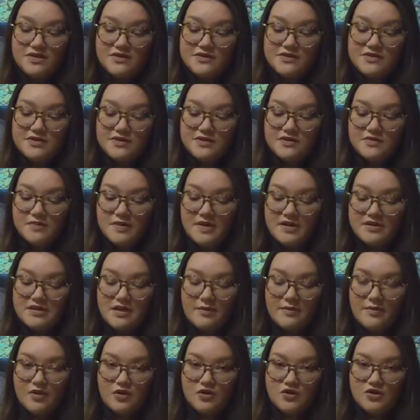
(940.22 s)
to use those because
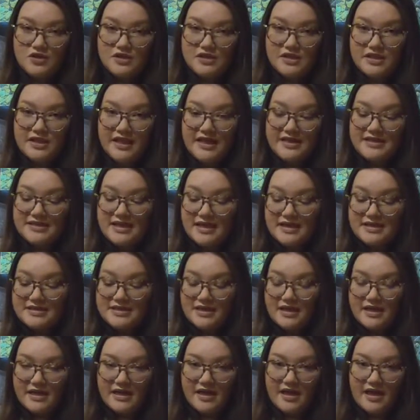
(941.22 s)
I'm allergic to latex
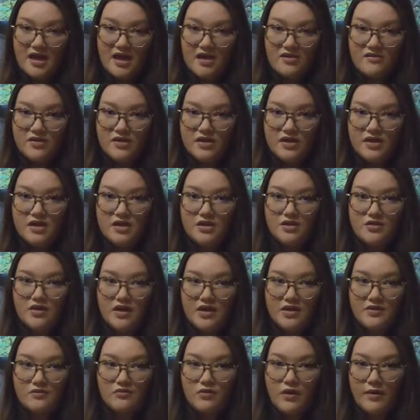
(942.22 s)
and I can't have any
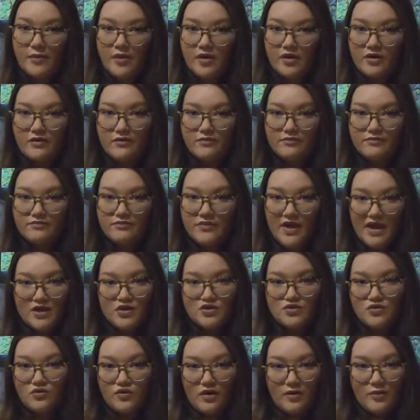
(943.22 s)
like rubber,
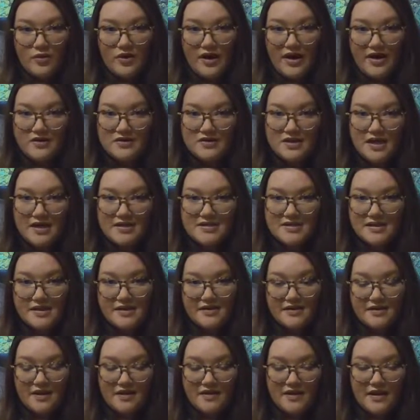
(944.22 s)
natural rubber hair ties,
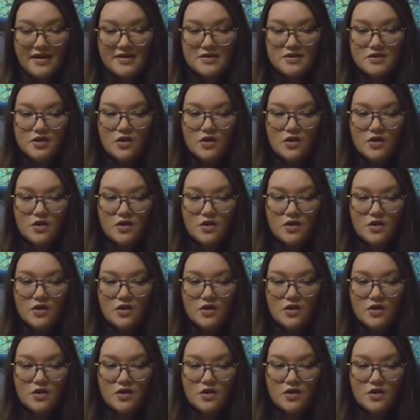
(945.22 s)
anything like that.